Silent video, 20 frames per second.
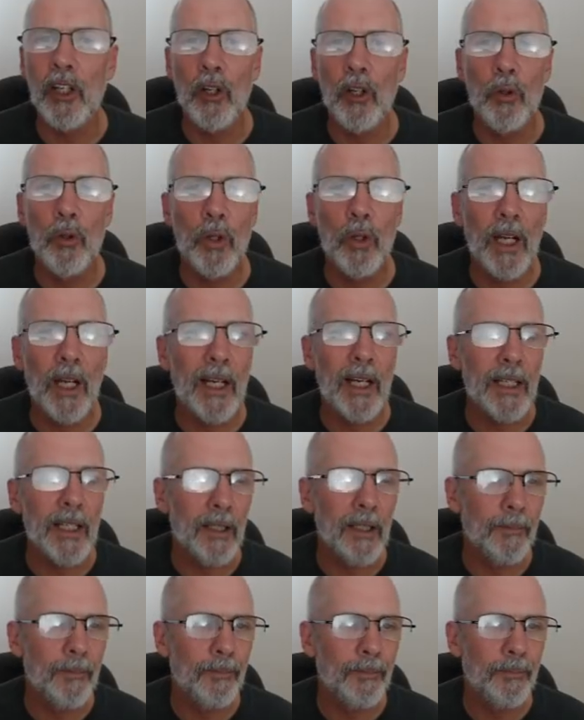the
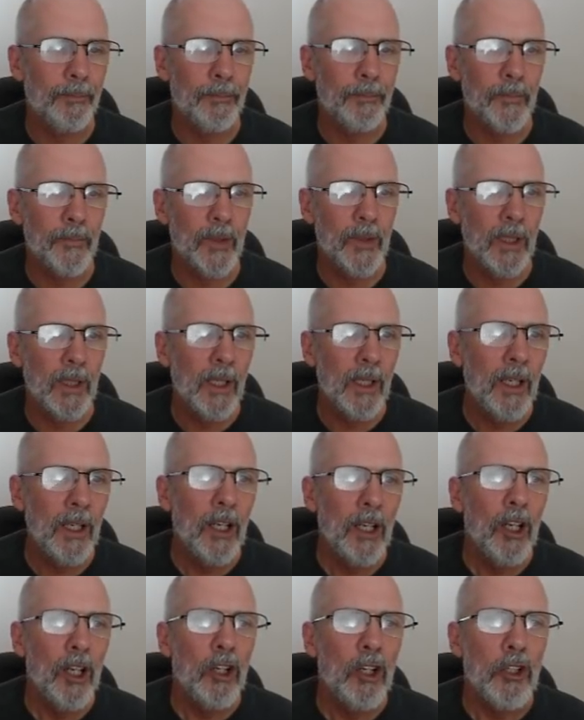UK.
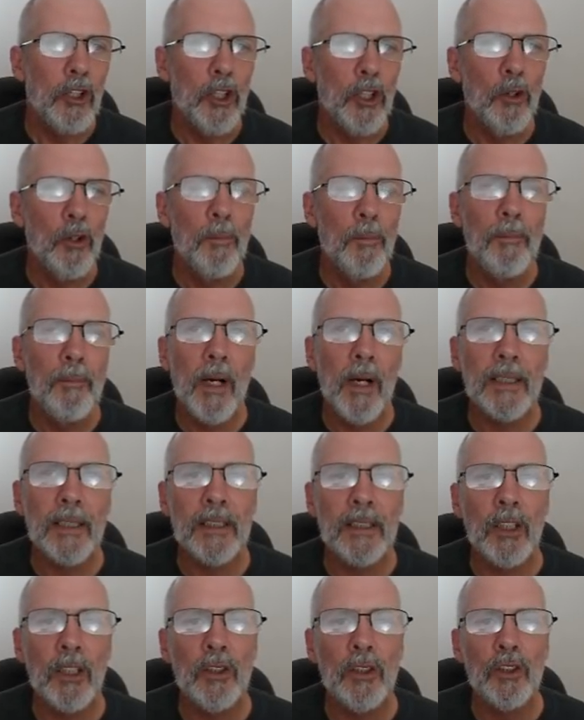You
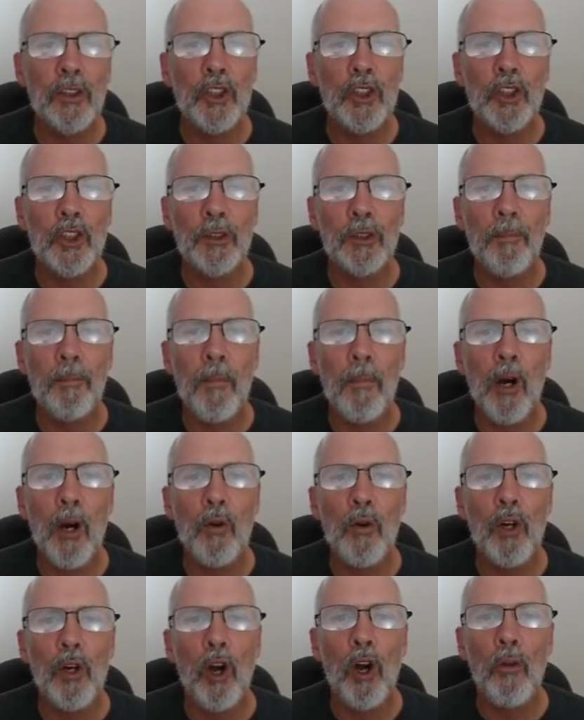mustn't
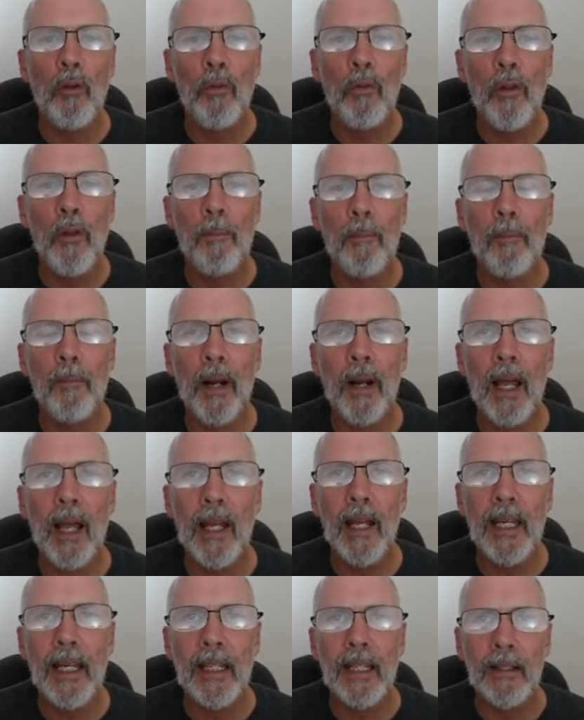smoke on the
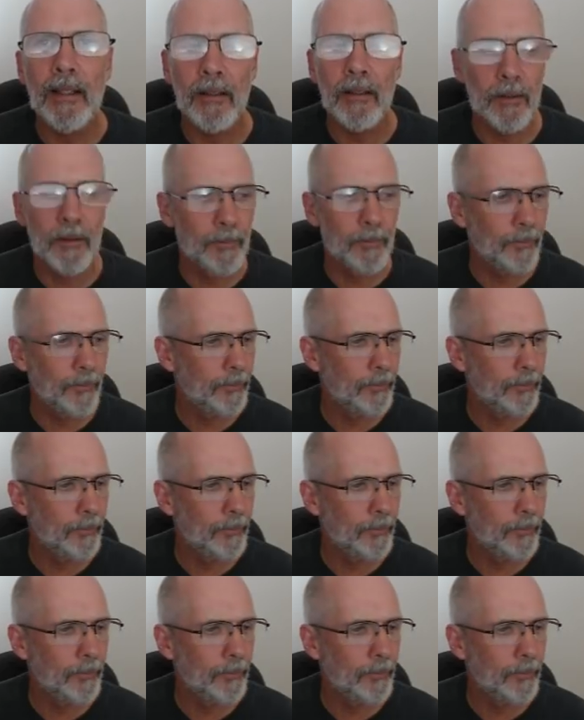plane.